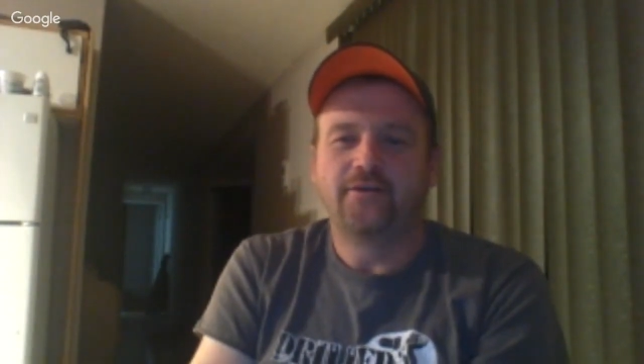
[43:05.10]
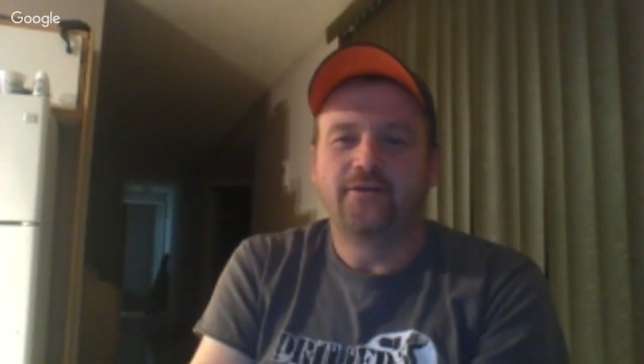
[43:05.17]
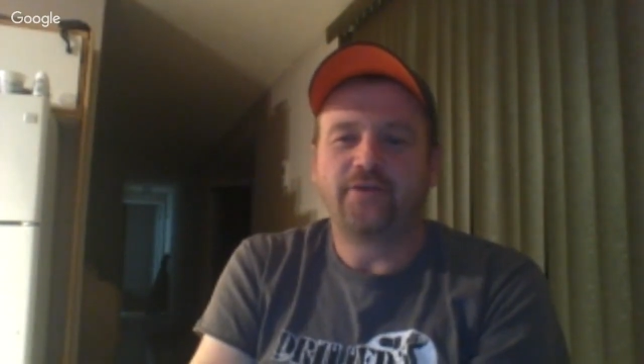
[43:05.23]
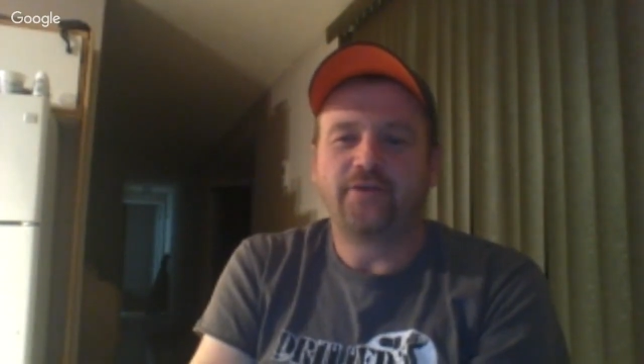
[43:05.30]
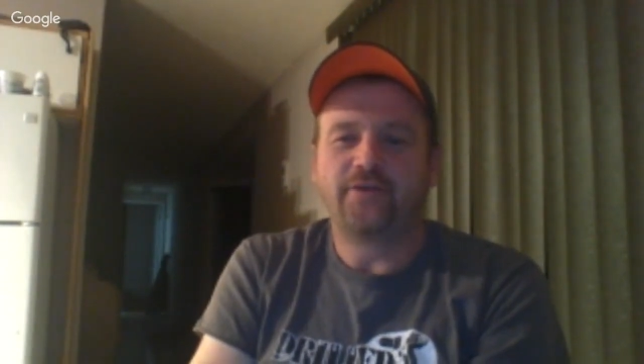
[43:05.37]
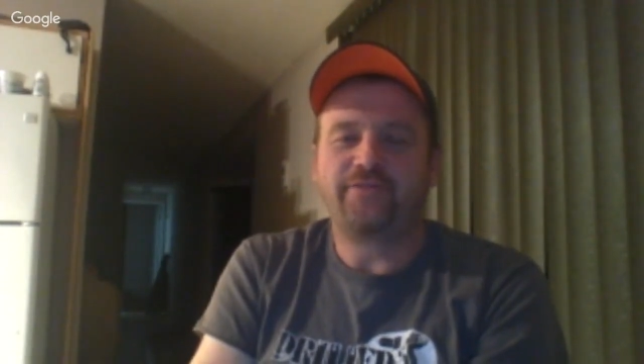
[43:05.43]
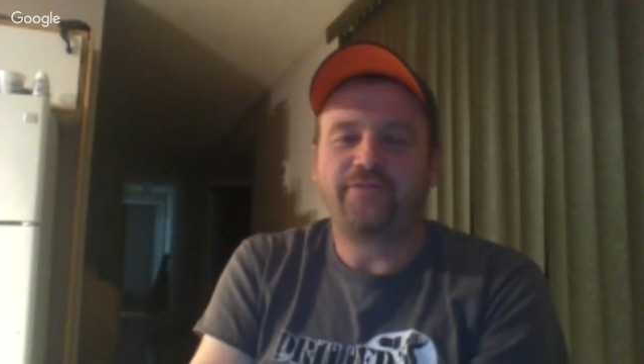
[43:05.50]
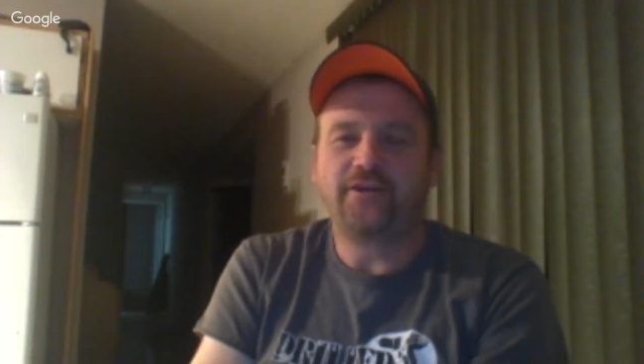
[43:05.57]

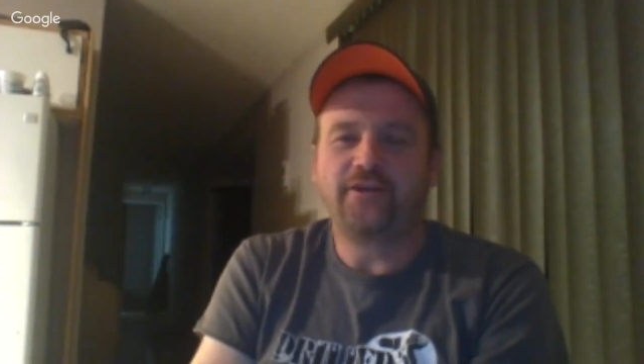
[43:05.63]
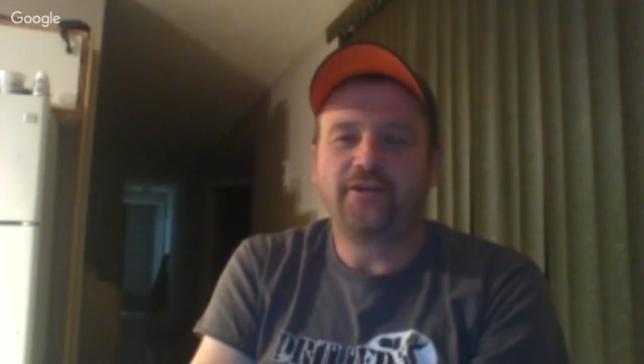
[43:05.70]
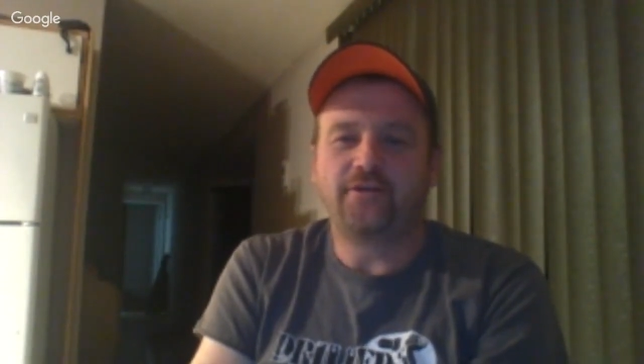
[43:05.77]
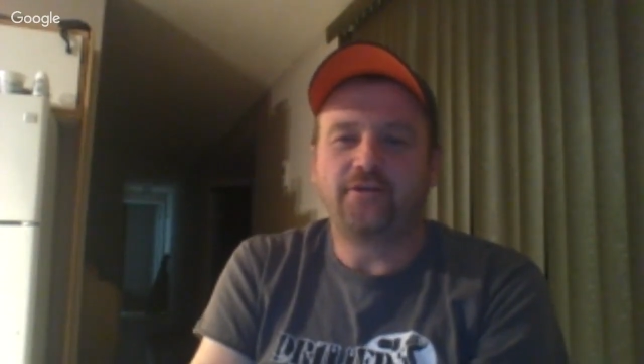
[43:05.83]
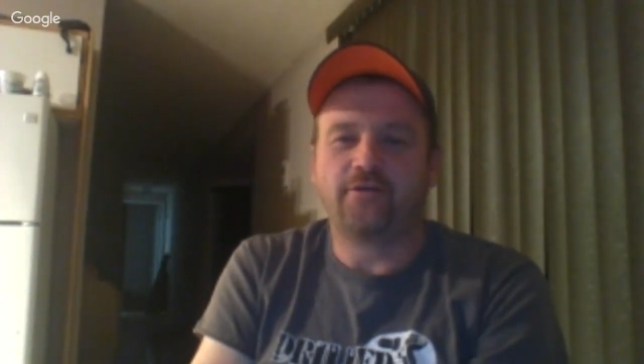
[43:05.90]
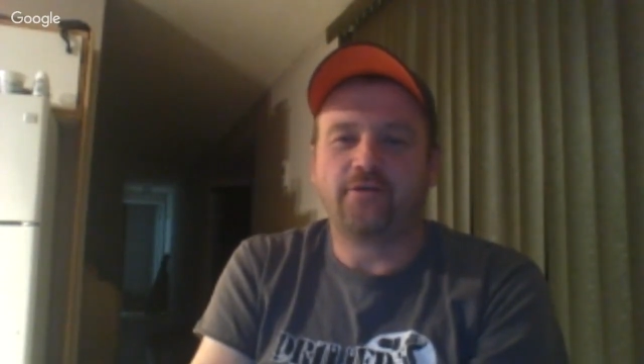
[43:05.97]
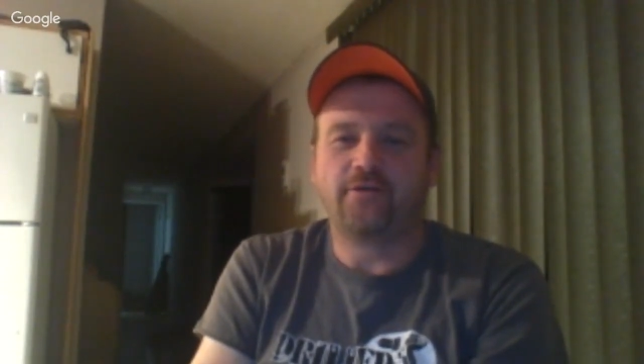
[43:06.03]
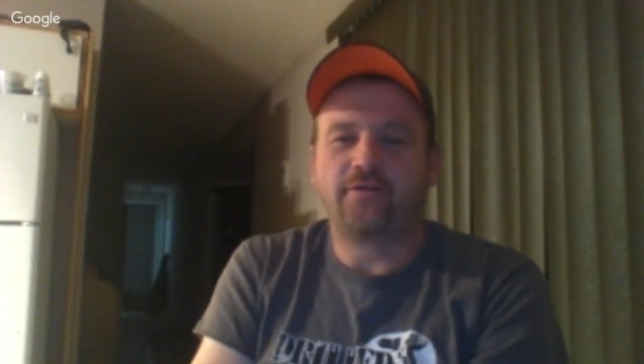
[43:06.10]
Do I fish?
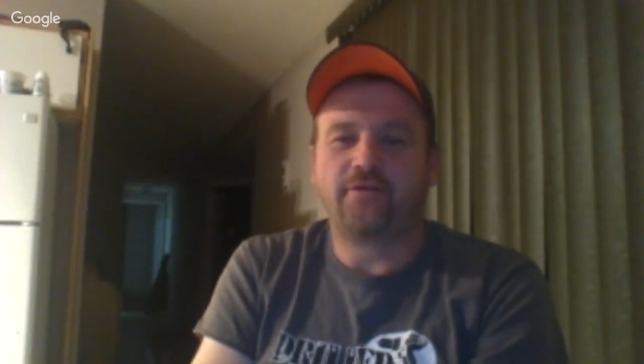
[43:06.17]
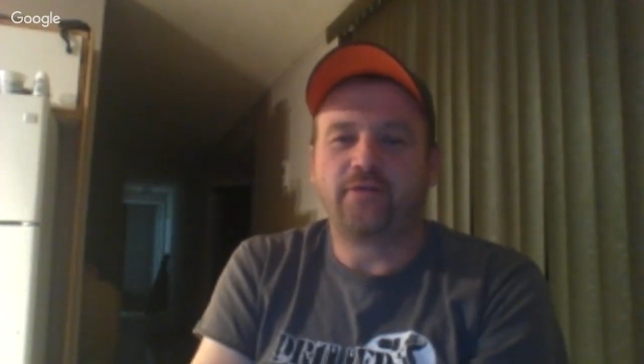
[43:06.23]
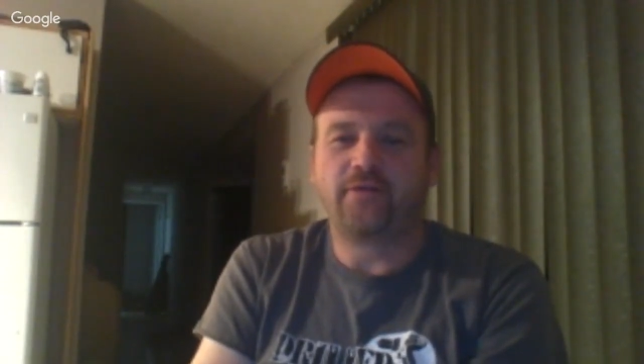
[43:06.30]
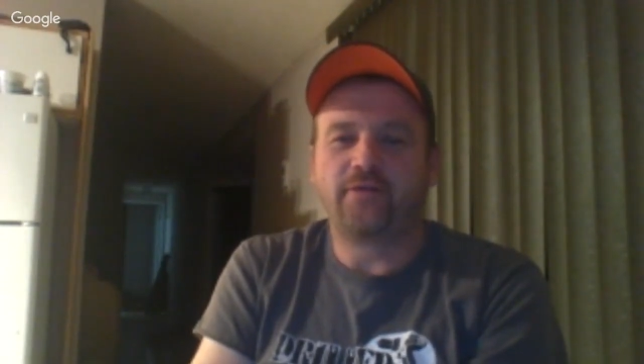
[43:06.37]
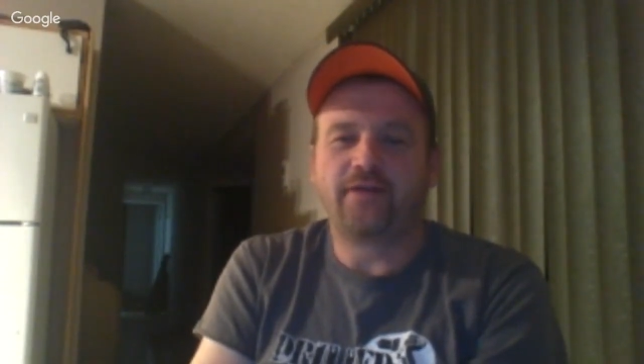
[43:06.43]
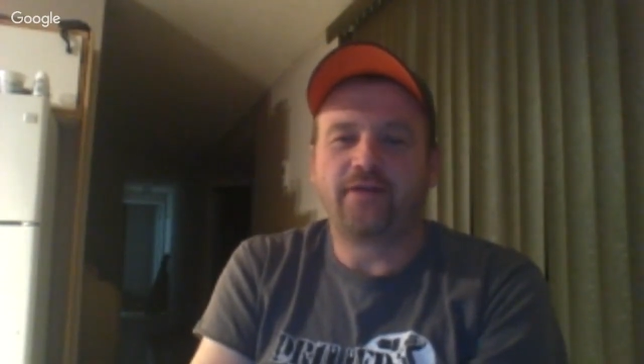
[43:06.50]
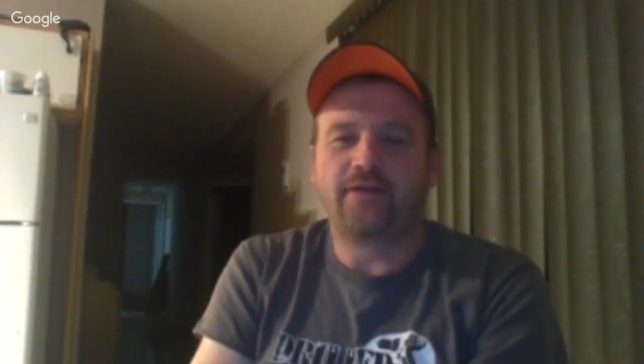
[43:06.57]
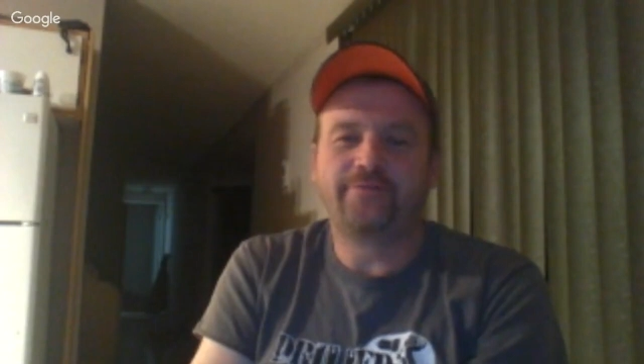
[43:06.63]
No.
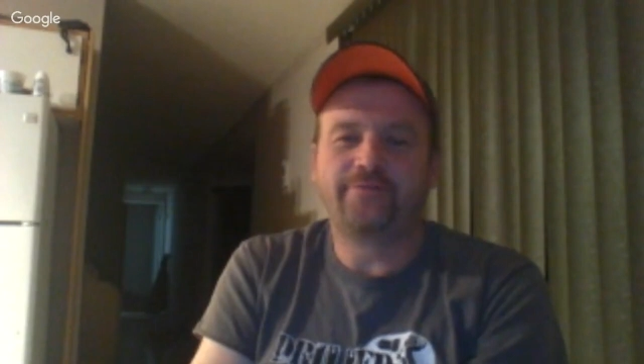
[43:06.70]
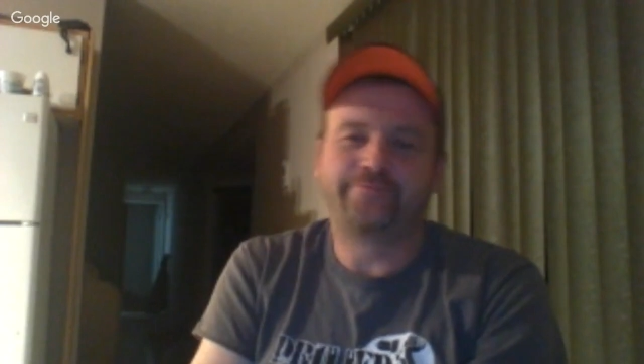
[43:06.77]
Well,